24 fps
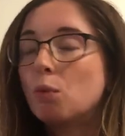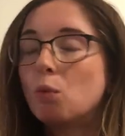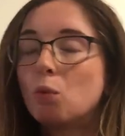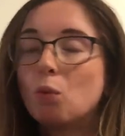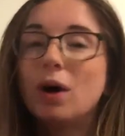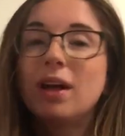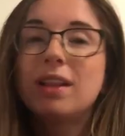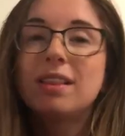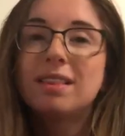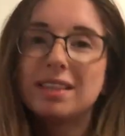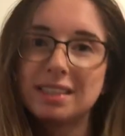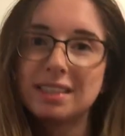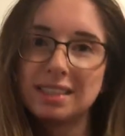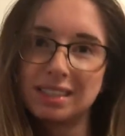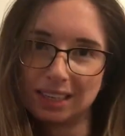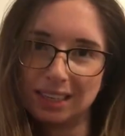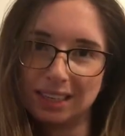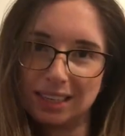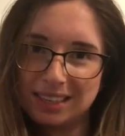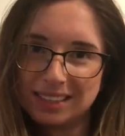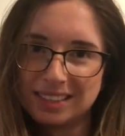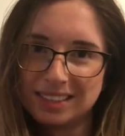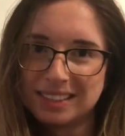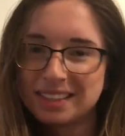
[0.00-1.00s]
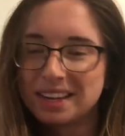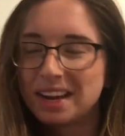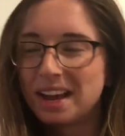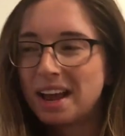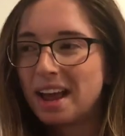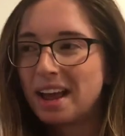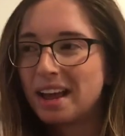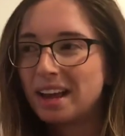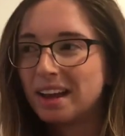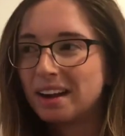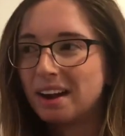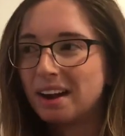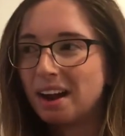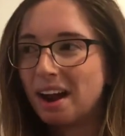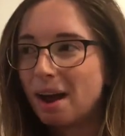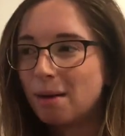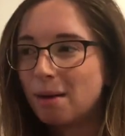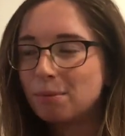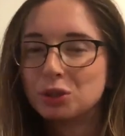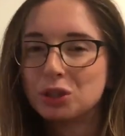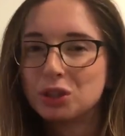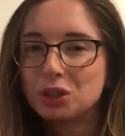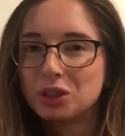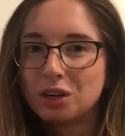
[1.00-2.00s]
what this is, and
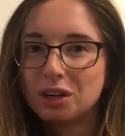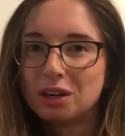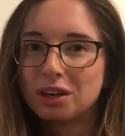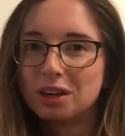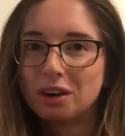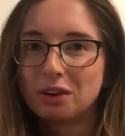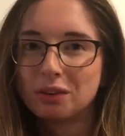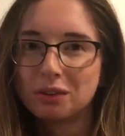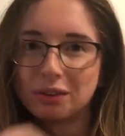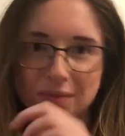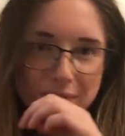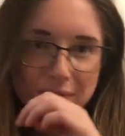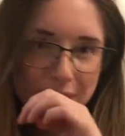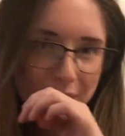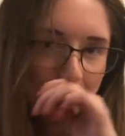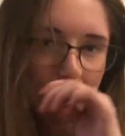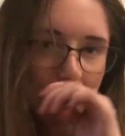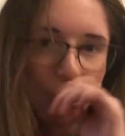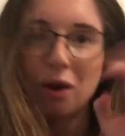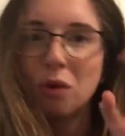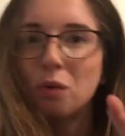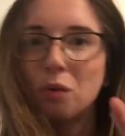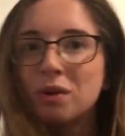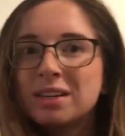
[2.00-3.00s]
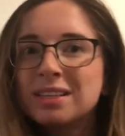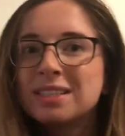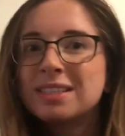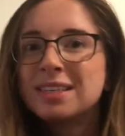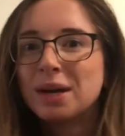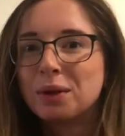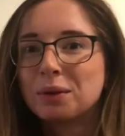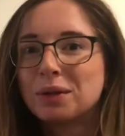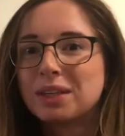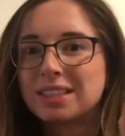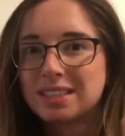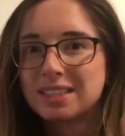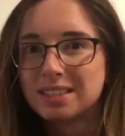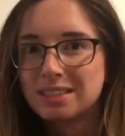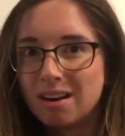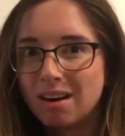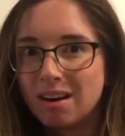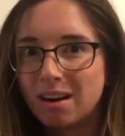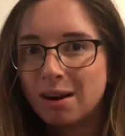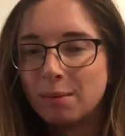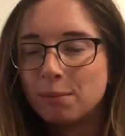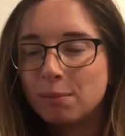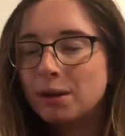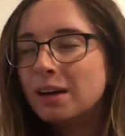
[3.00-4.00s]
I'm sure, you know, I don't want to sound like a
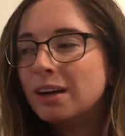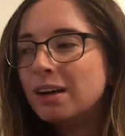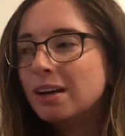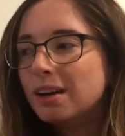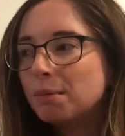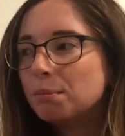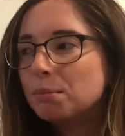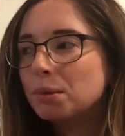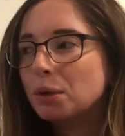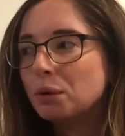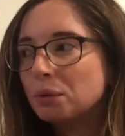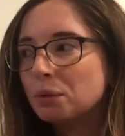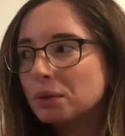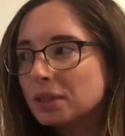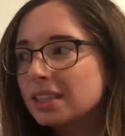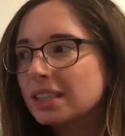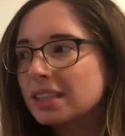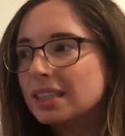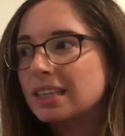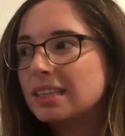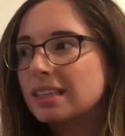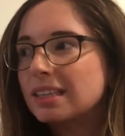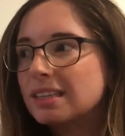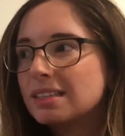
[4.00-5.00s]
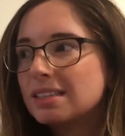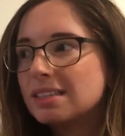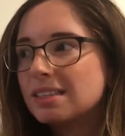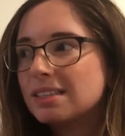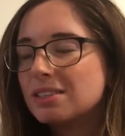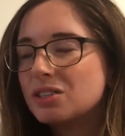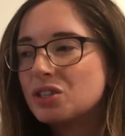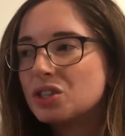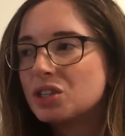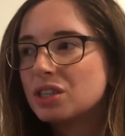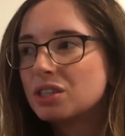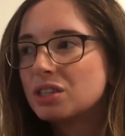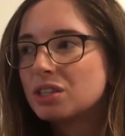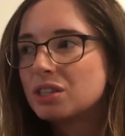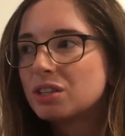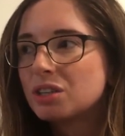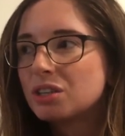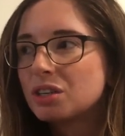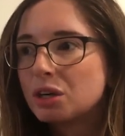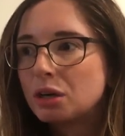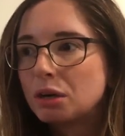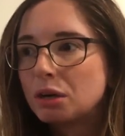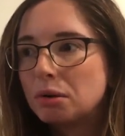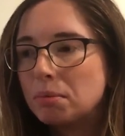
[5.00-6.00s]
snob, but really this is just
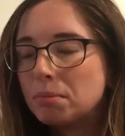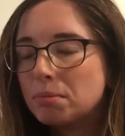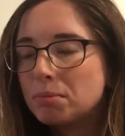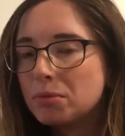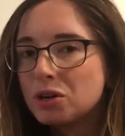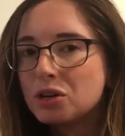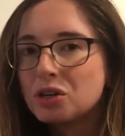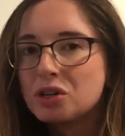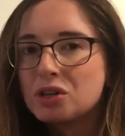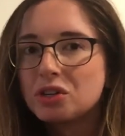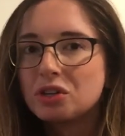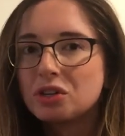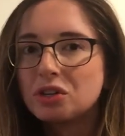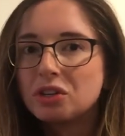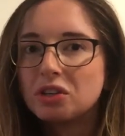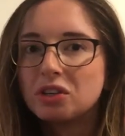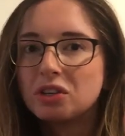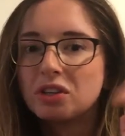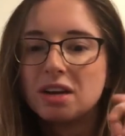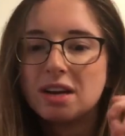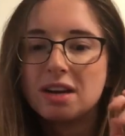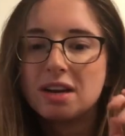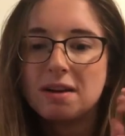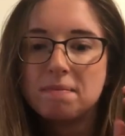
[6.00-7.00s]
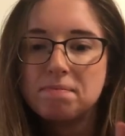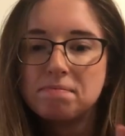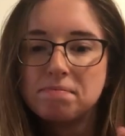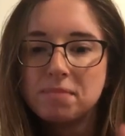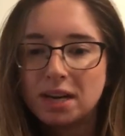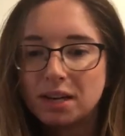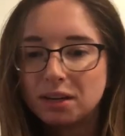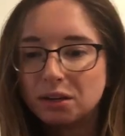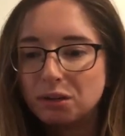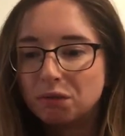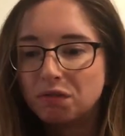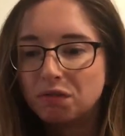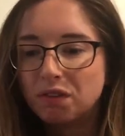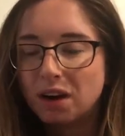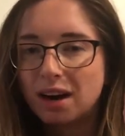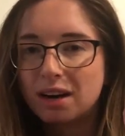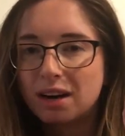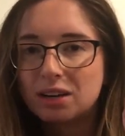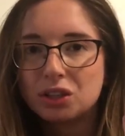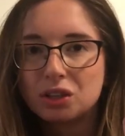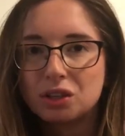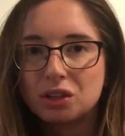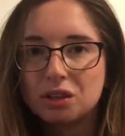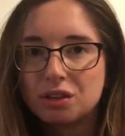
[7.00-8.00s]
commercial
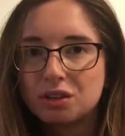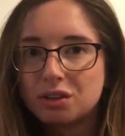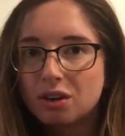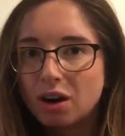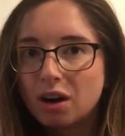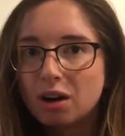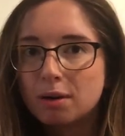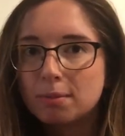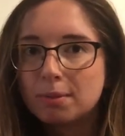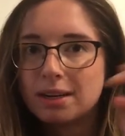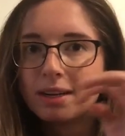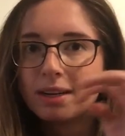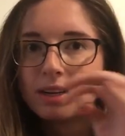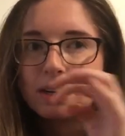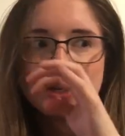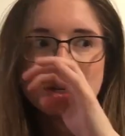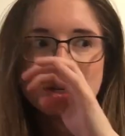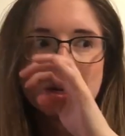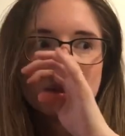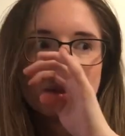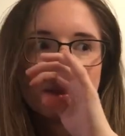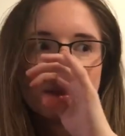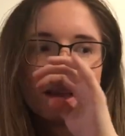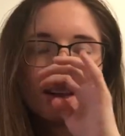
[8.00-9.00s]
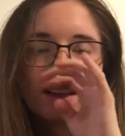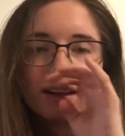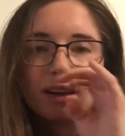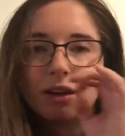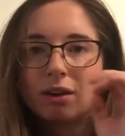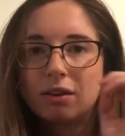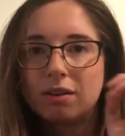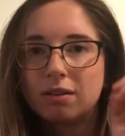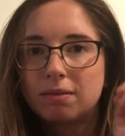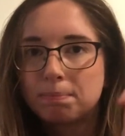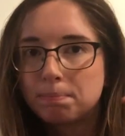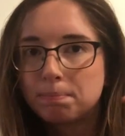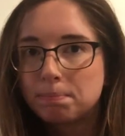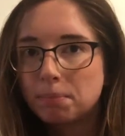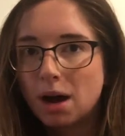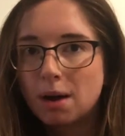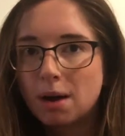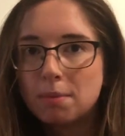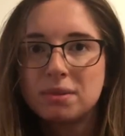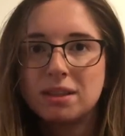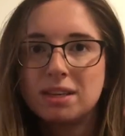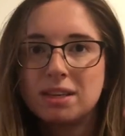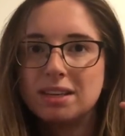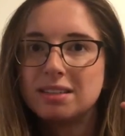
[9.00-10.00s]
manufactured garbage. They
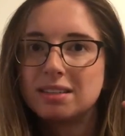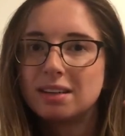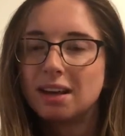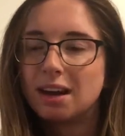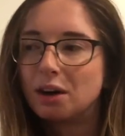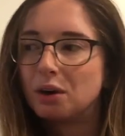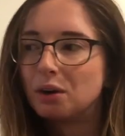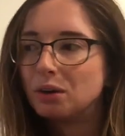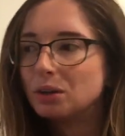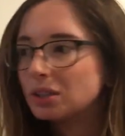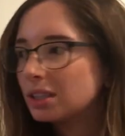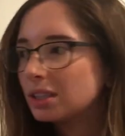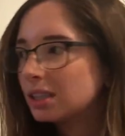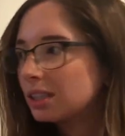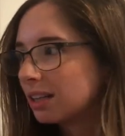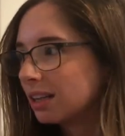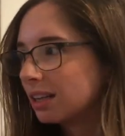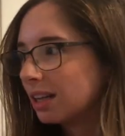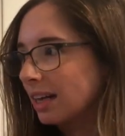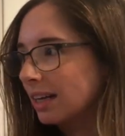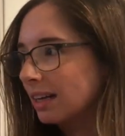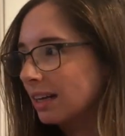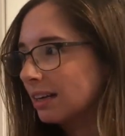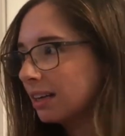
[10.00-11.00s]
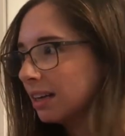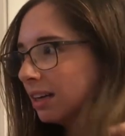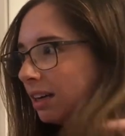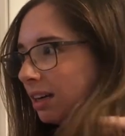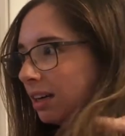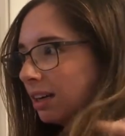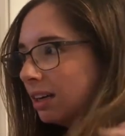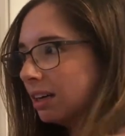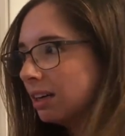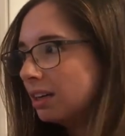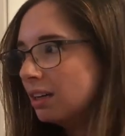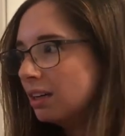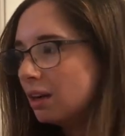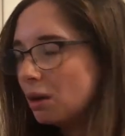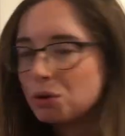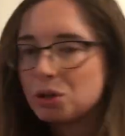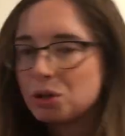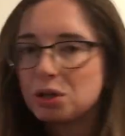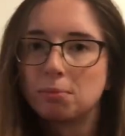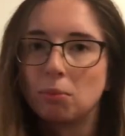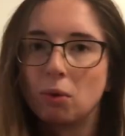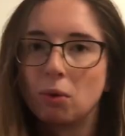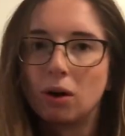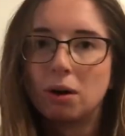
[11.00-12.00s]
pump these out like no
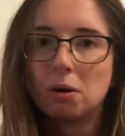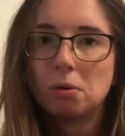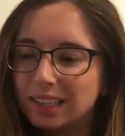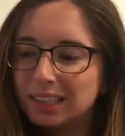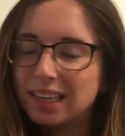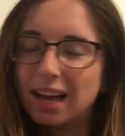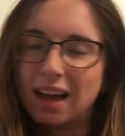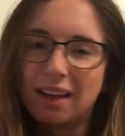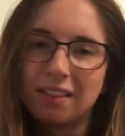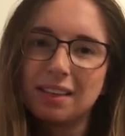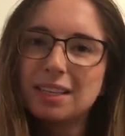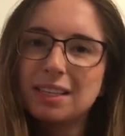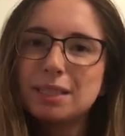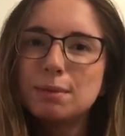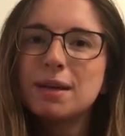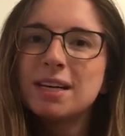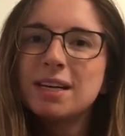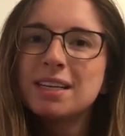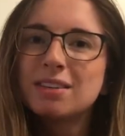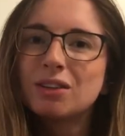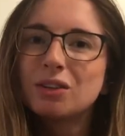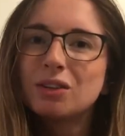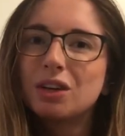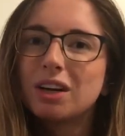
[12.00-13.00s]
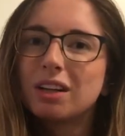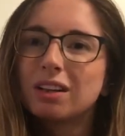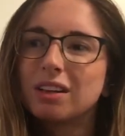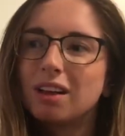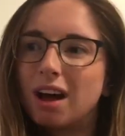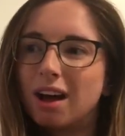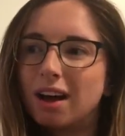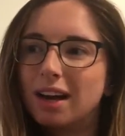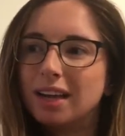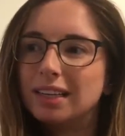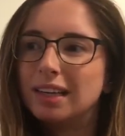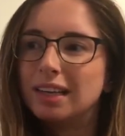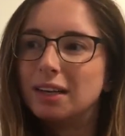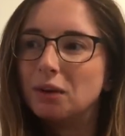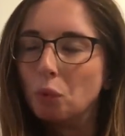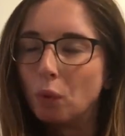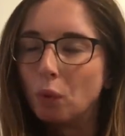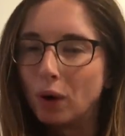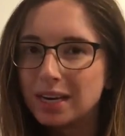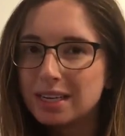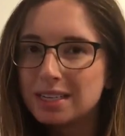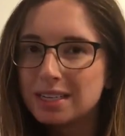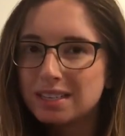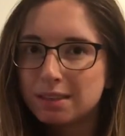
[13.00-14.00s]
tomorrow. Yeah, this makes Look, Lying in
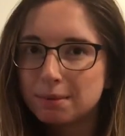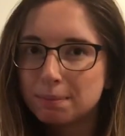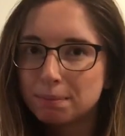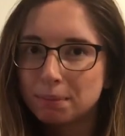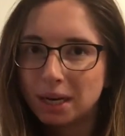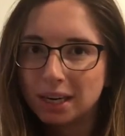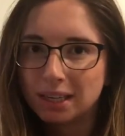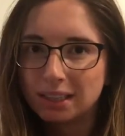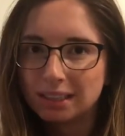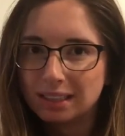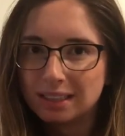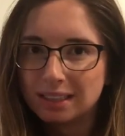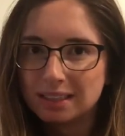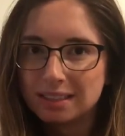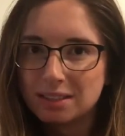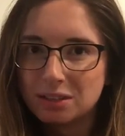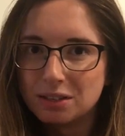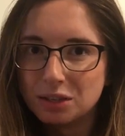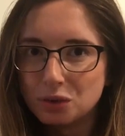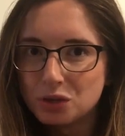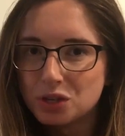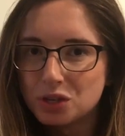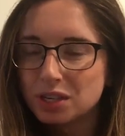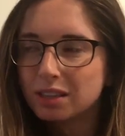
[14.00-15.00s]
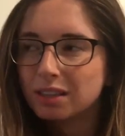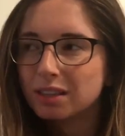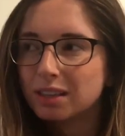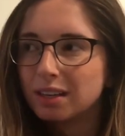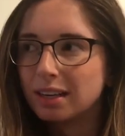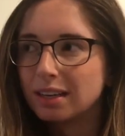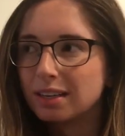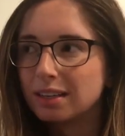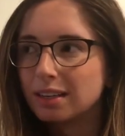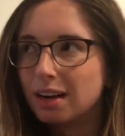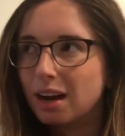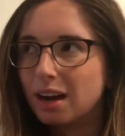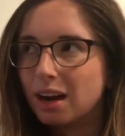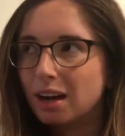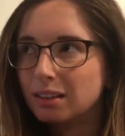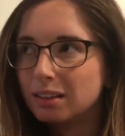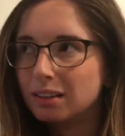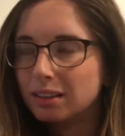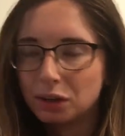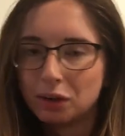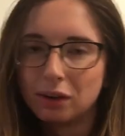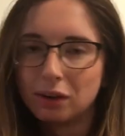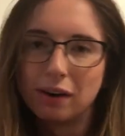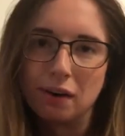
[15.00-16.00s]
Wait by Liz Nugent like a
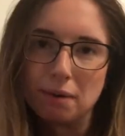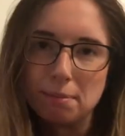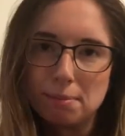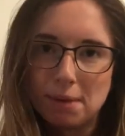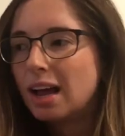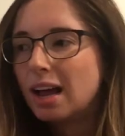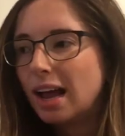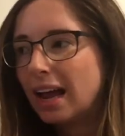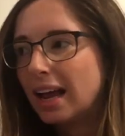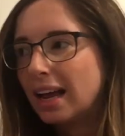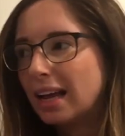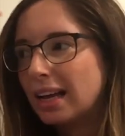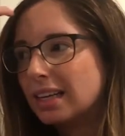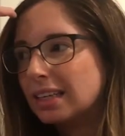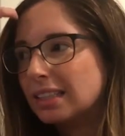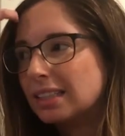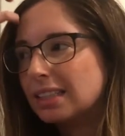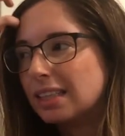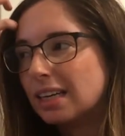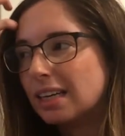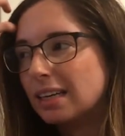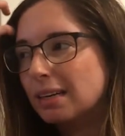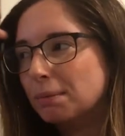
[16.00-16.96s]
literary man. And